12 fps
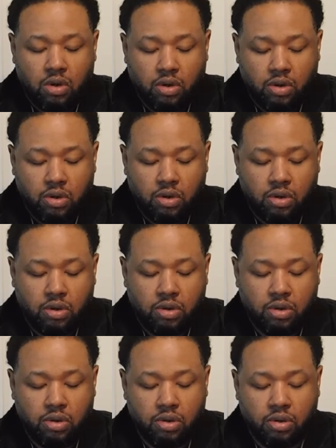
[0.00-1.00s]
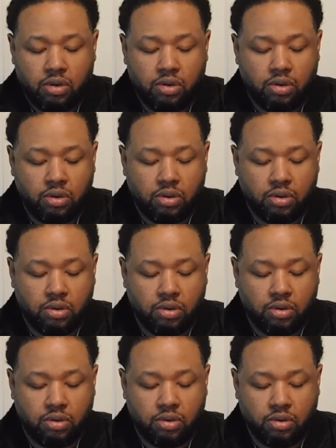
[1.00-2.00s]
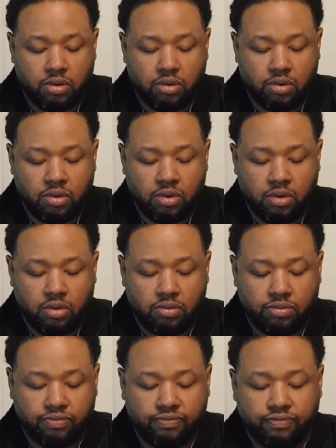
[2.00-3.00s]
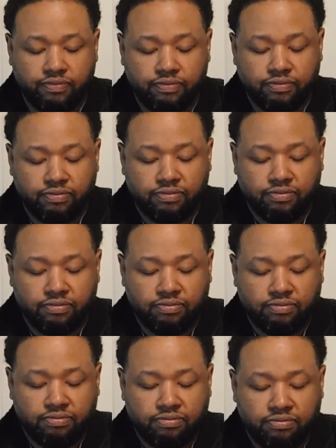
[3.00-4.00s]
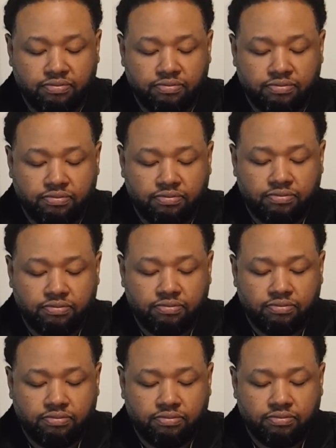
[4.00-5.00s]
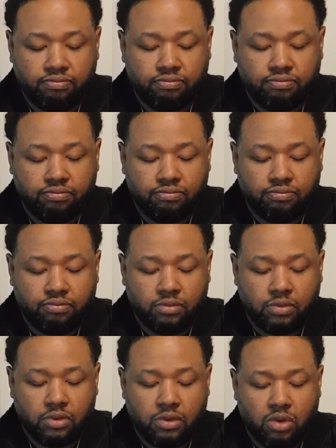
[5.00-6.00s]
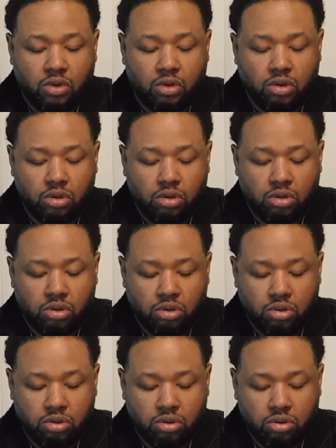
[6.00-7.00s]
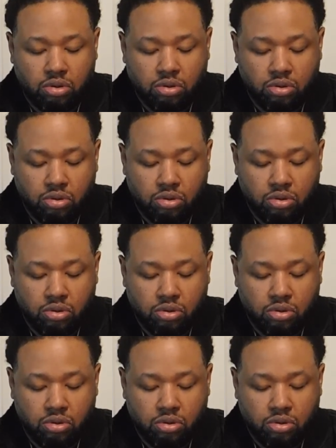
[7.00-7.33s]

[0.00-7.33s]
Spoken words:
Nothing is said.